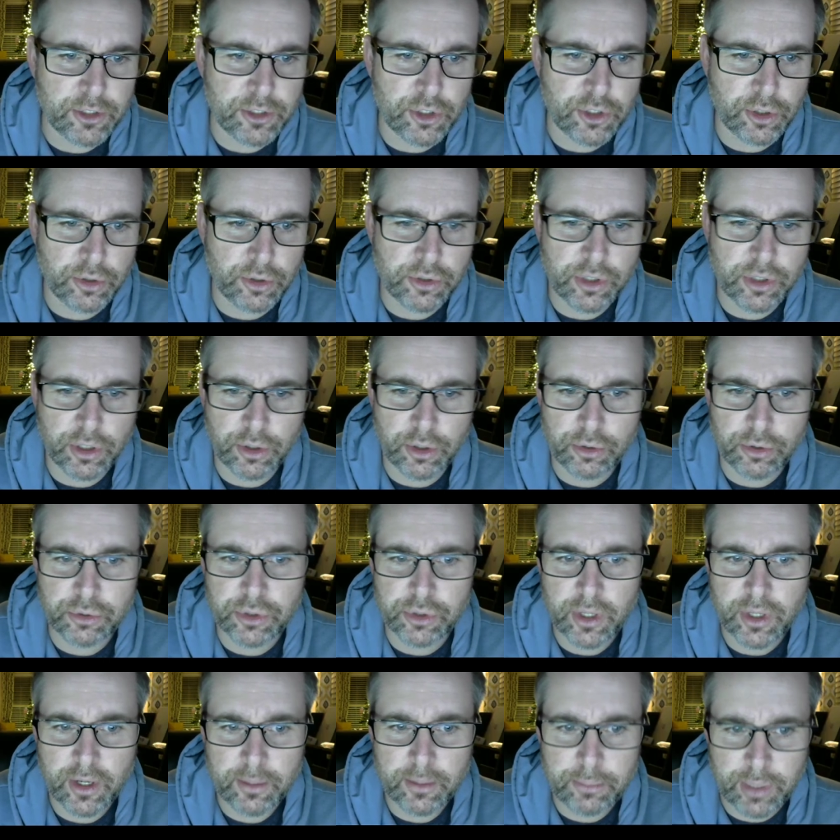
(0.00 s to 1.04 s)
choose to use
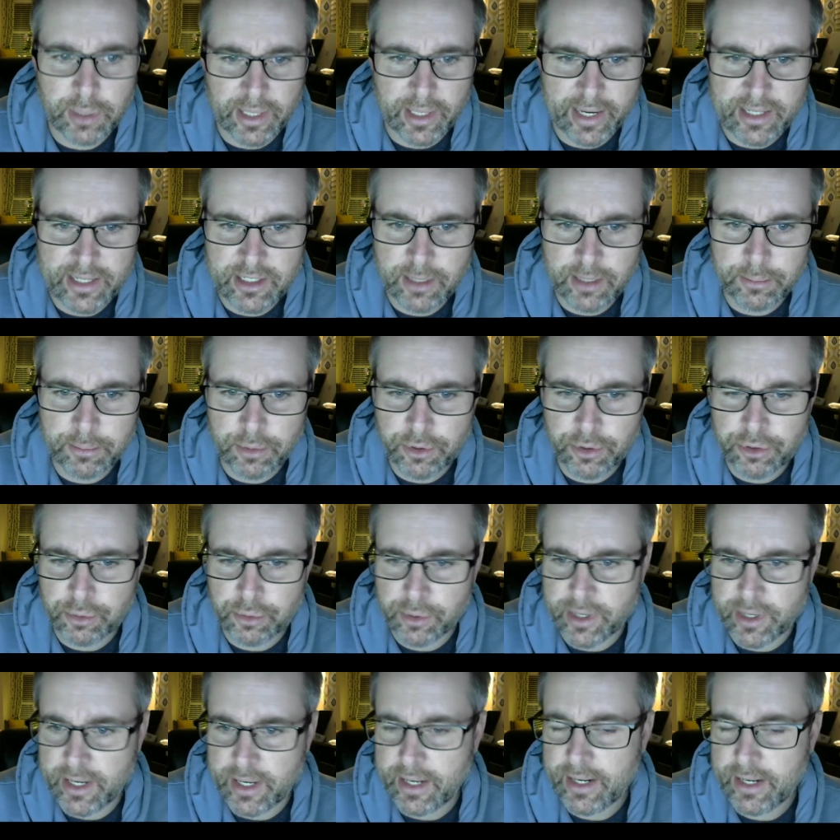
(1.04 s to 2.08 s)
plain number
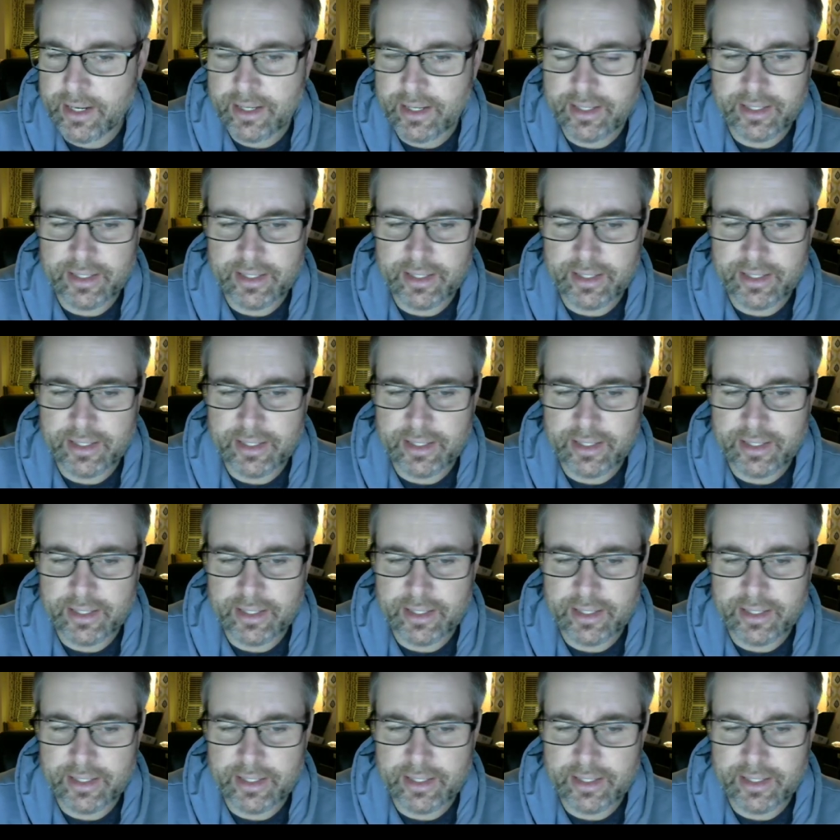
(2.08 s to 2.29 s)
3.